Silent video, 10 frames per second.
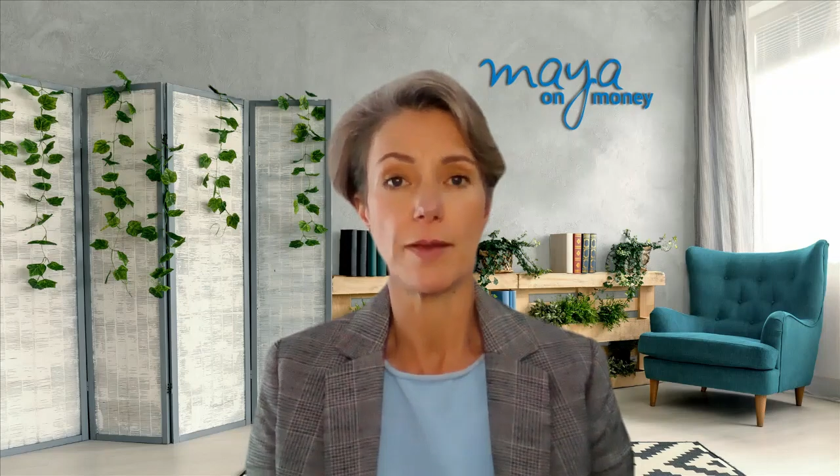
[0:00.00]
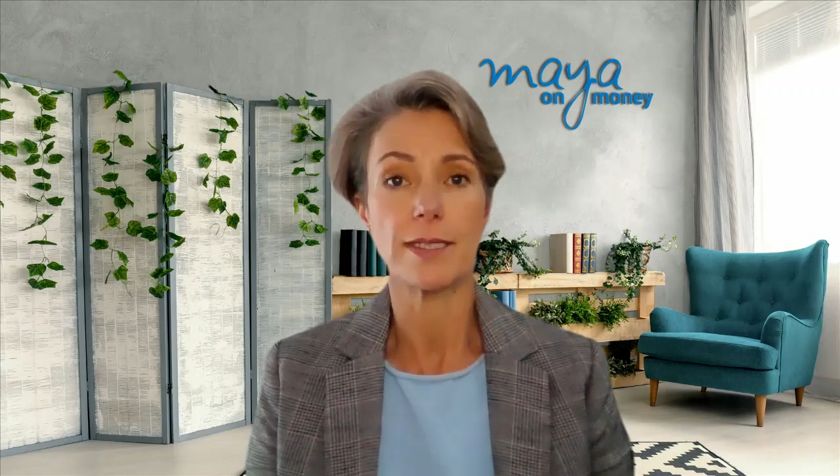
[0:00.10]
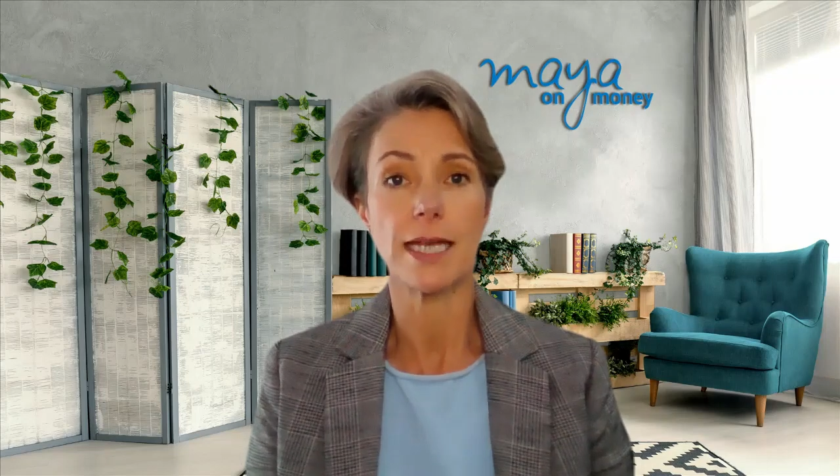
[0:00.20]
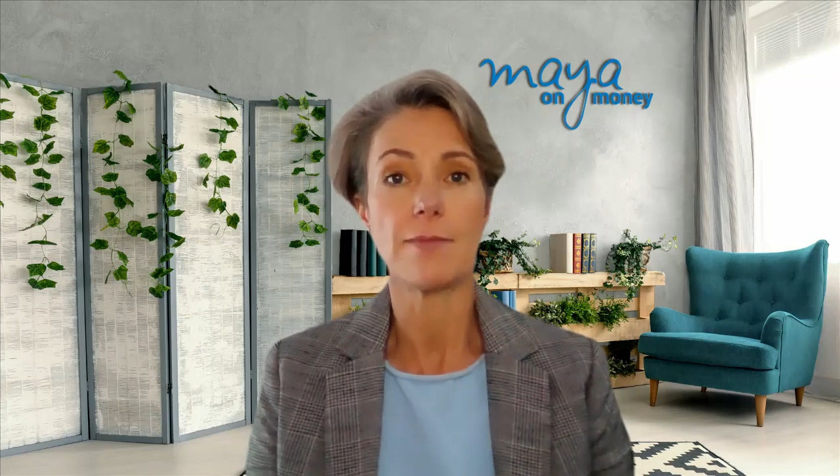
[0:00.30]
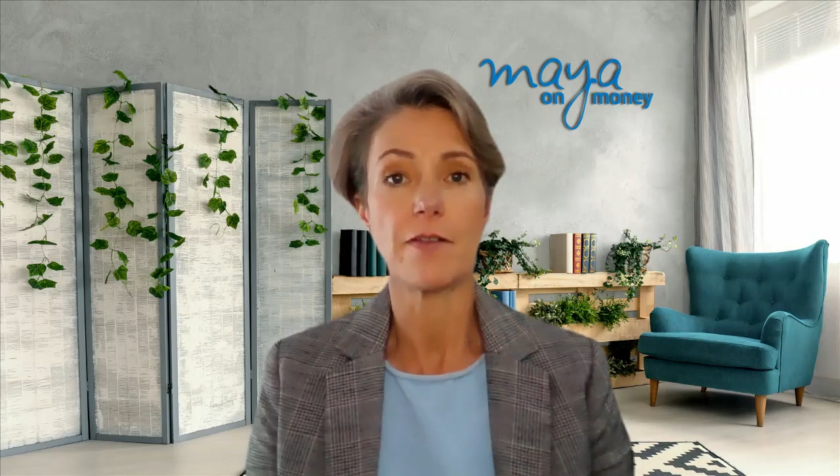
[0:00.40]
By
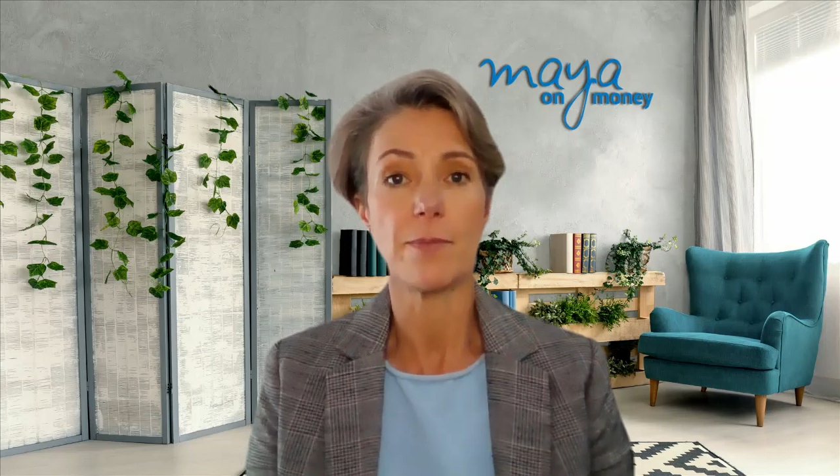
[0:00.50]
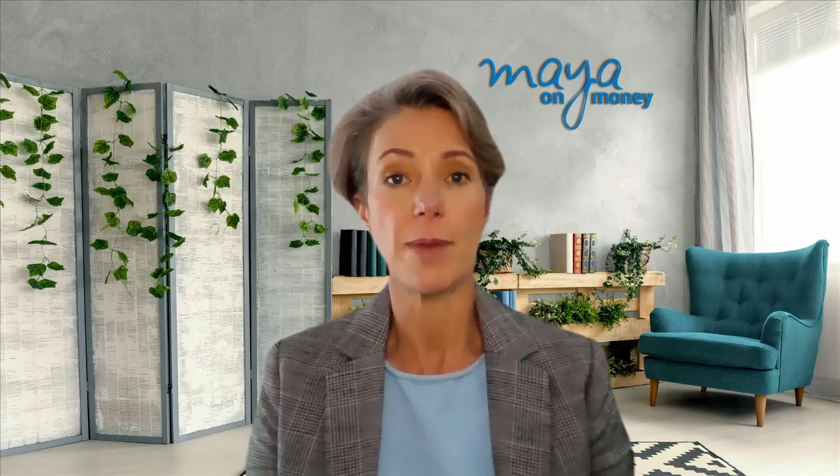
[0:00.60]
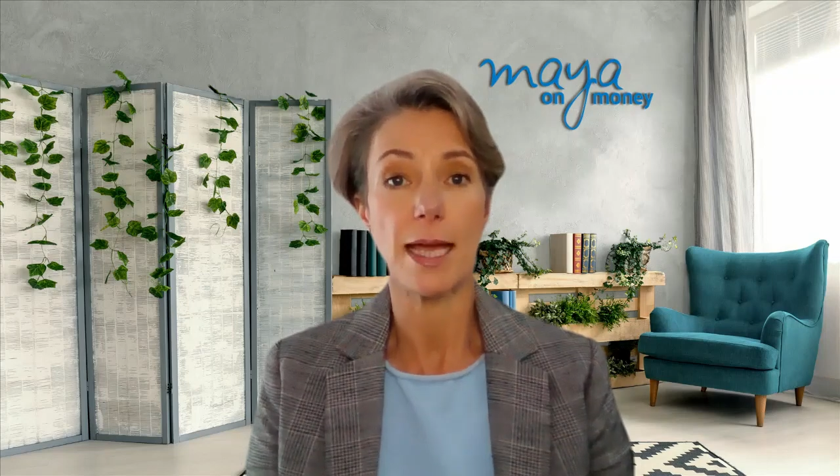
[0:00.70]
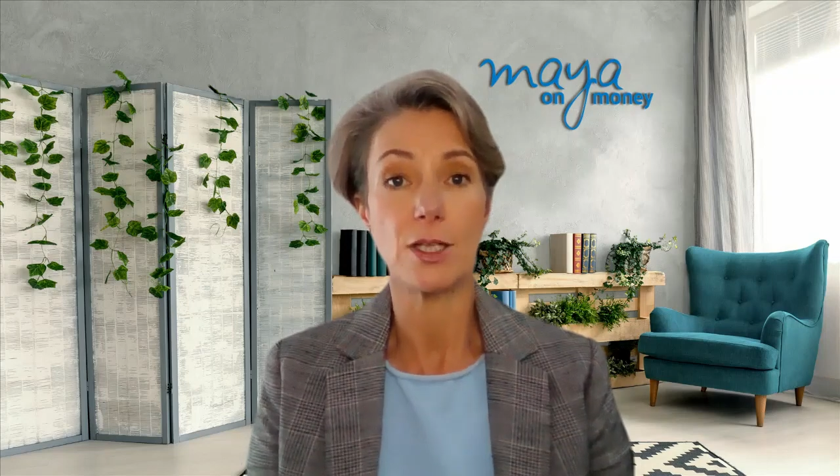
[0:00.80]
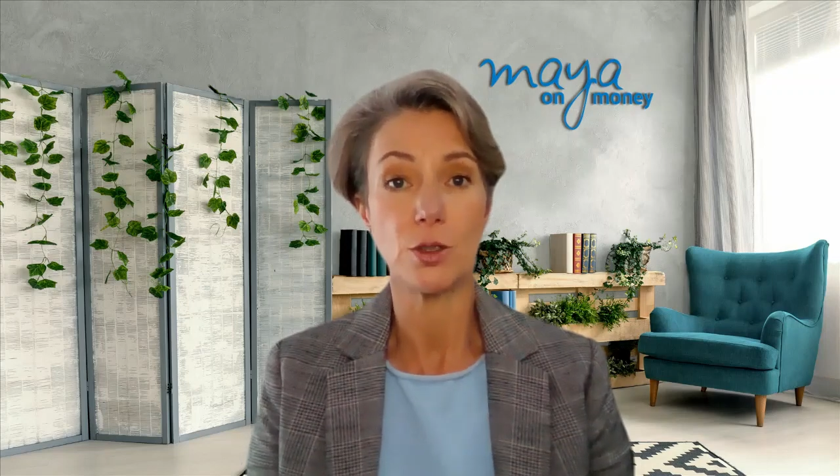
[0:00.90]
the time I've
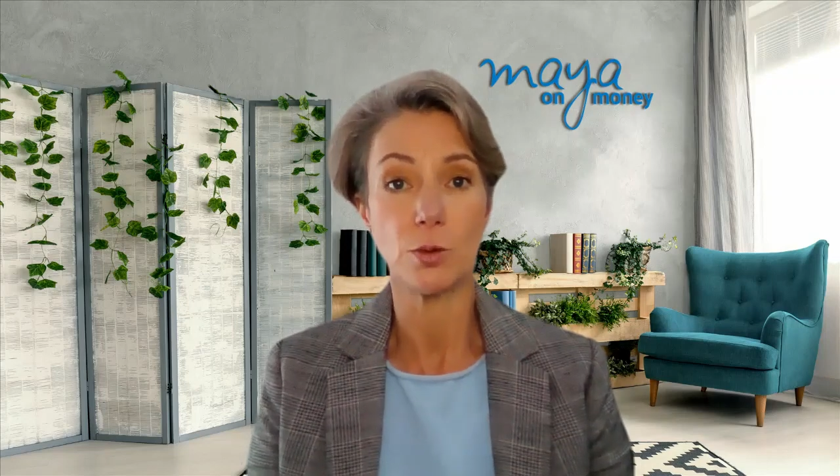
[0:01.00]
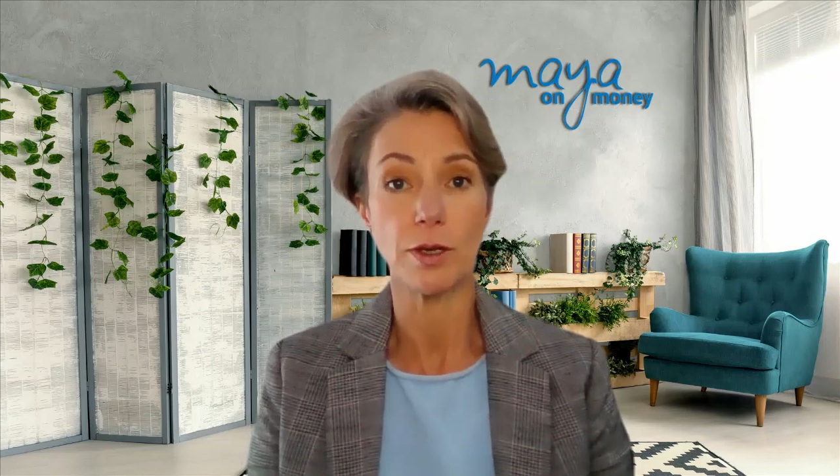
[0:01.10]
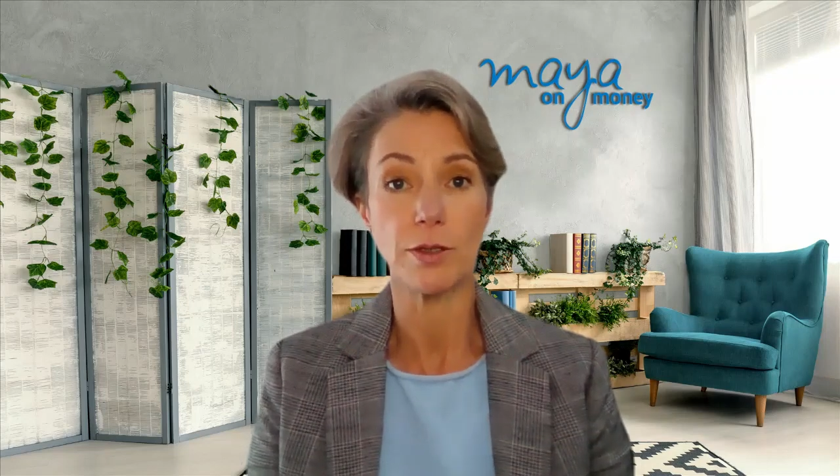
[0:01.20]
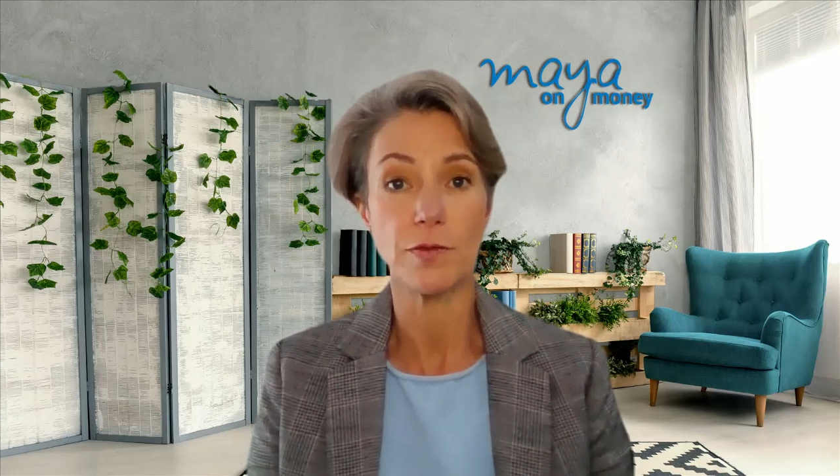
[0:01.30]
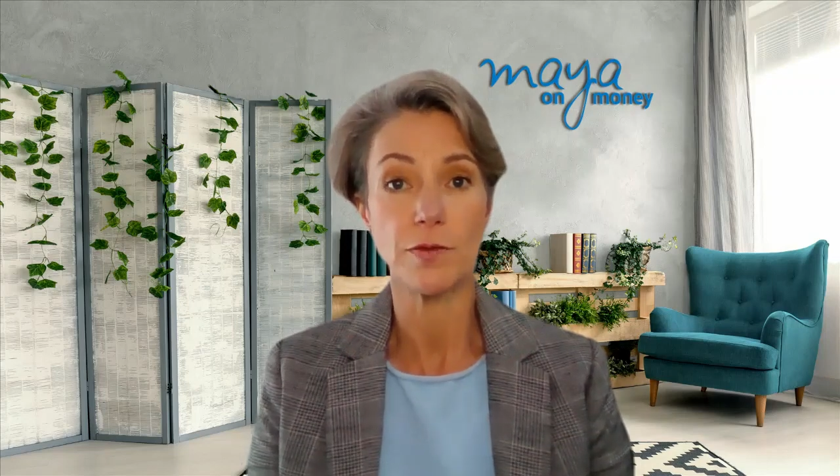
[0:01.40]
paid you all those